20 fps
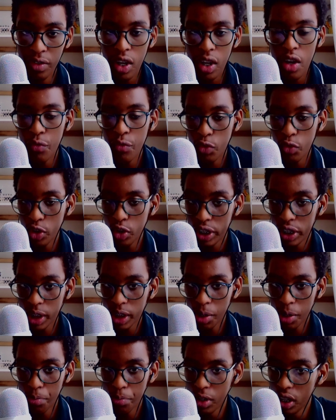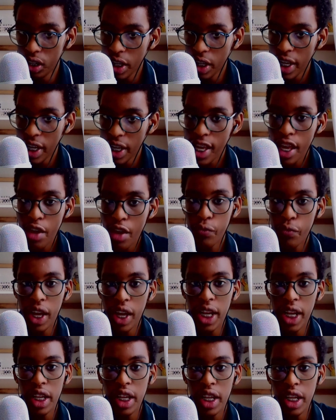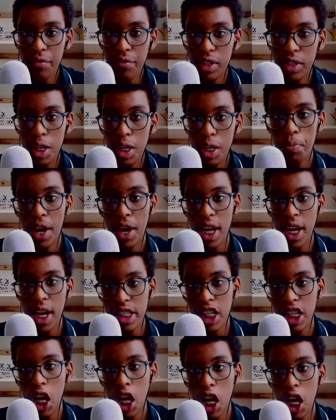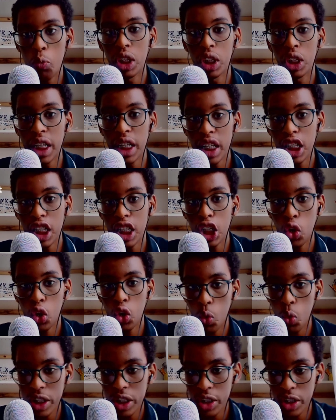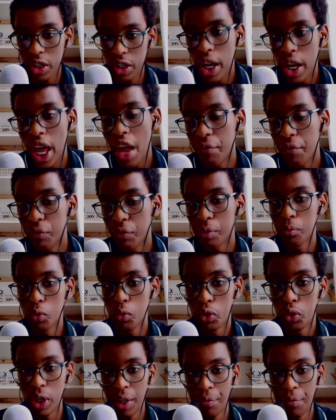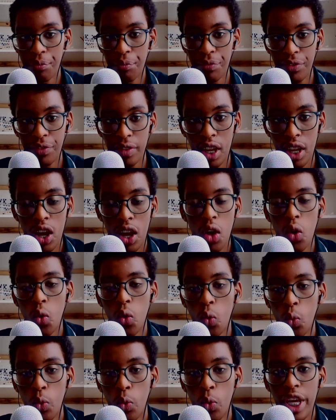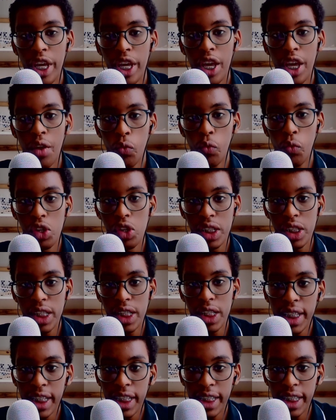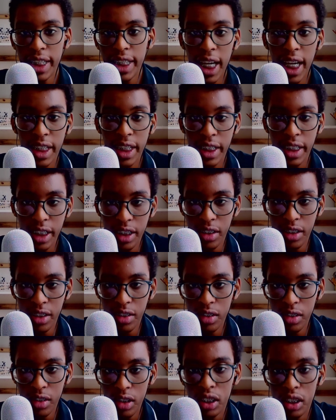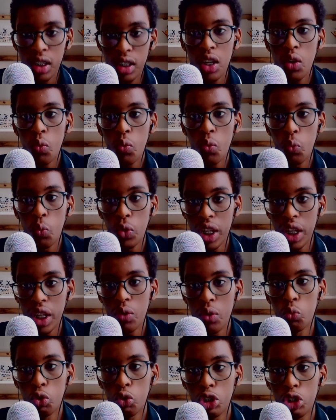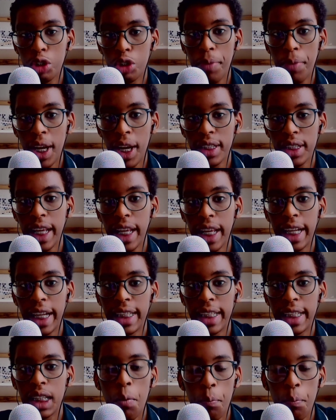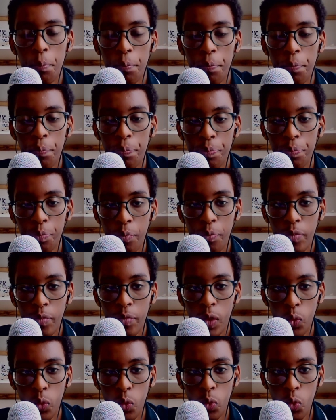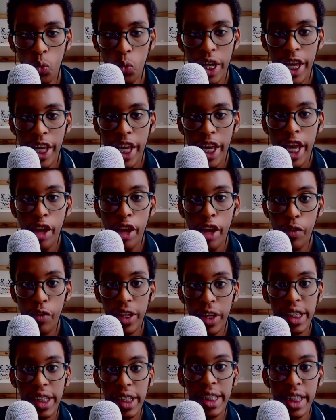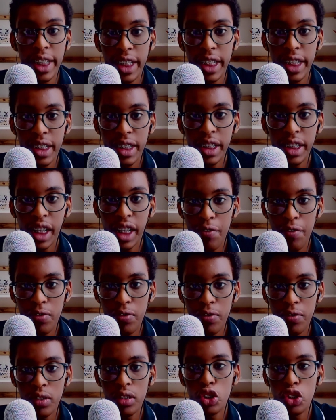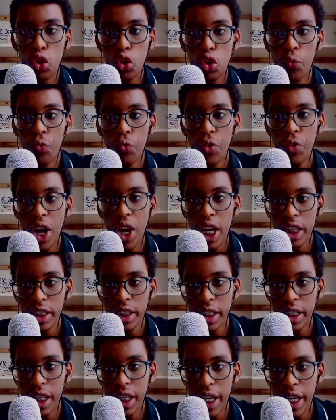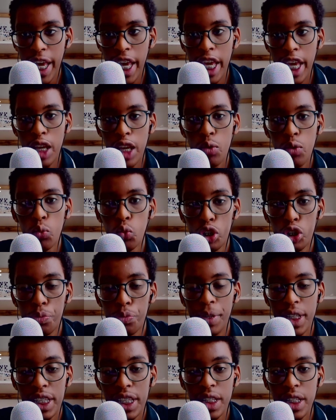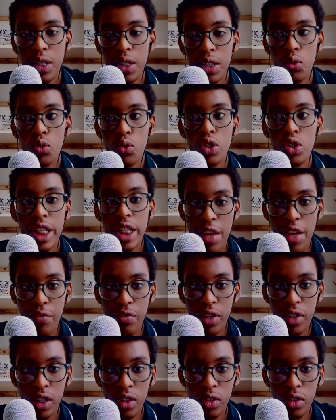For example, if I lived in Paris, I would eat croissant every morning. Or if we studied harder, we would pass the exam. Or if he didn't drive so fast, he would be safer.